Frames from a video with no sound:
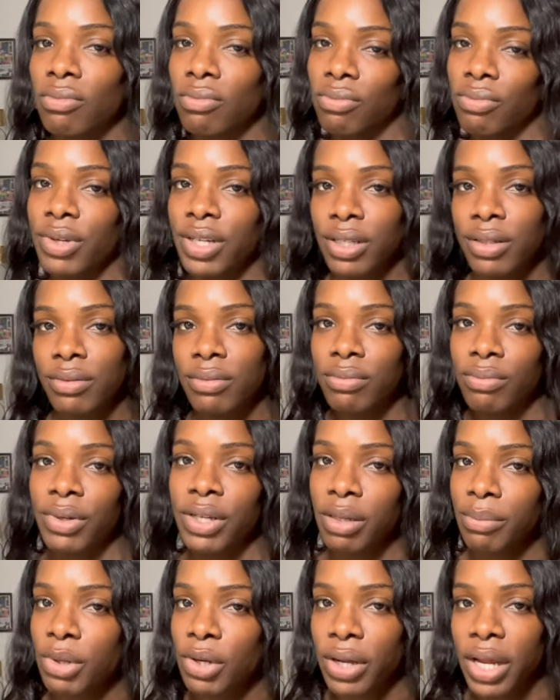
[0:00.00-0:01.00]
we, we
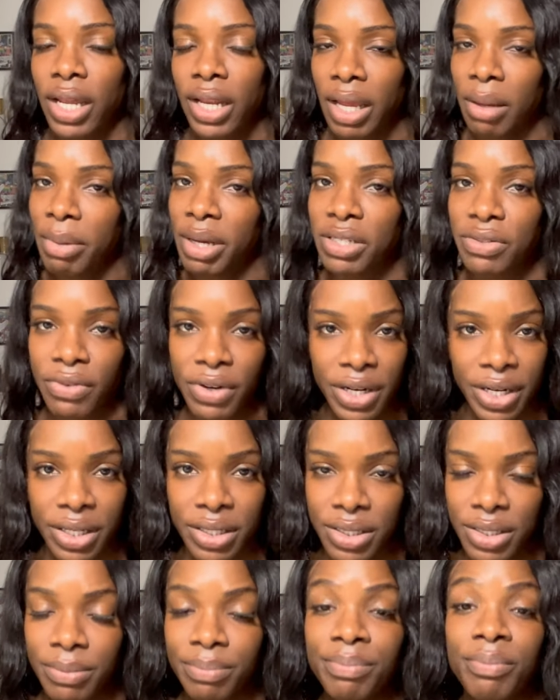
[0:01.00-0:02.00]
communicate like best
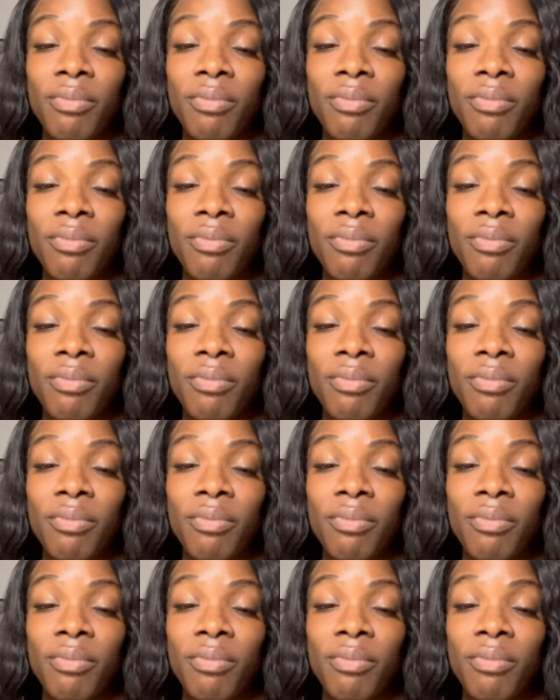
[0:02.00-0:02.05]
friends.